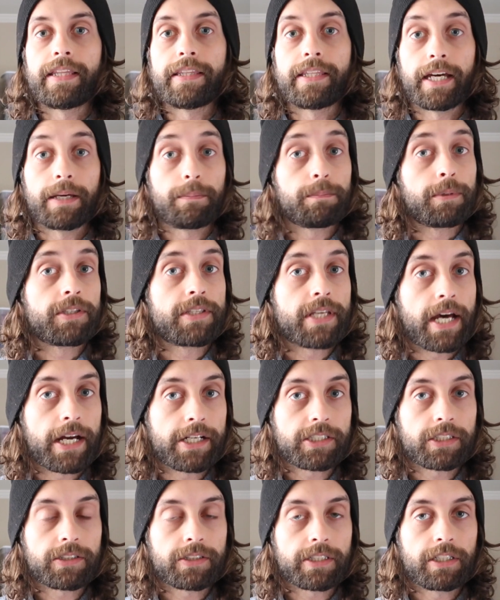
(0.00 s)
that
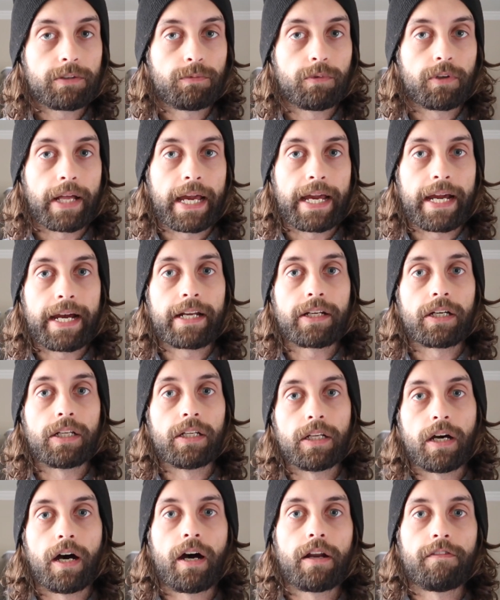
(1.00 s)
potentially will add a
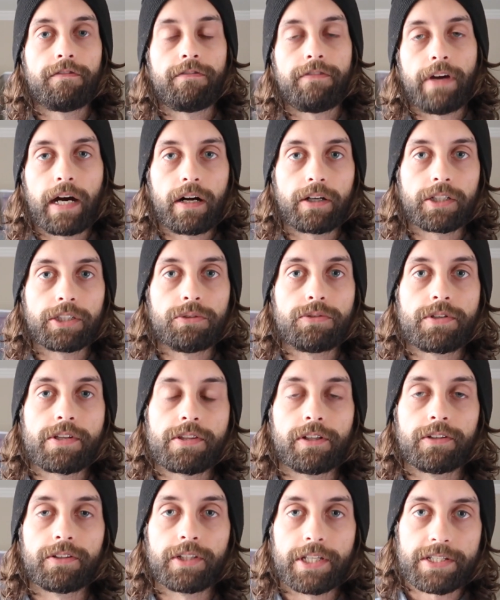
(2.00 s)
lot of value to
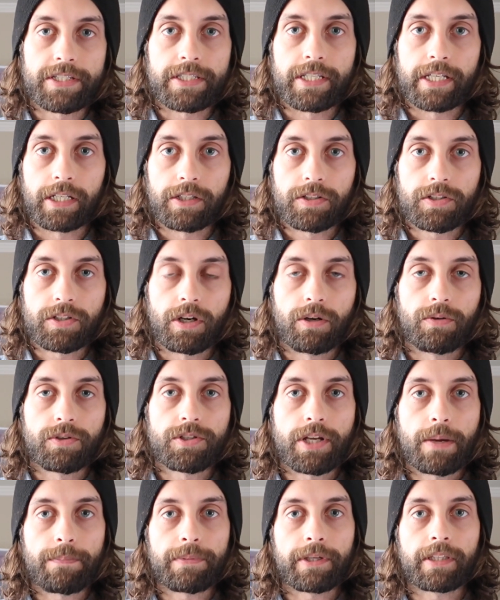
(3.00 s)
the listing. So
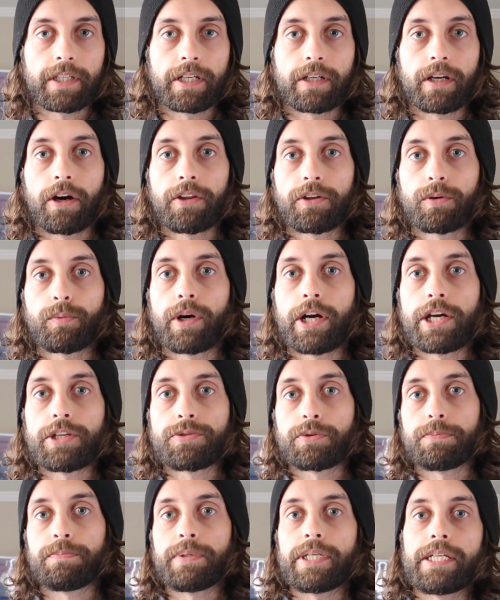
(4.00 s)
something that
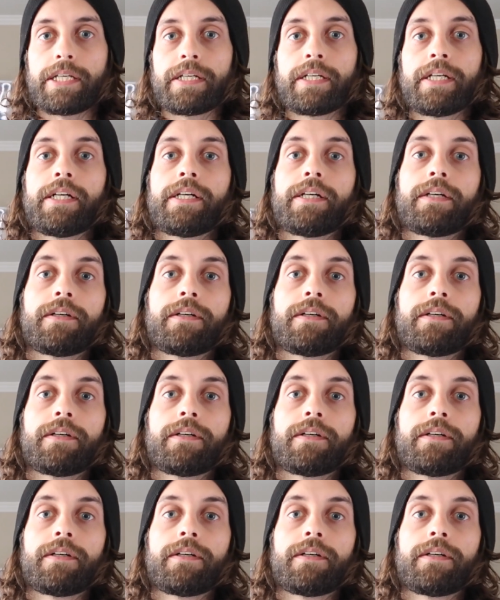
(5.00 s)
otherwise would be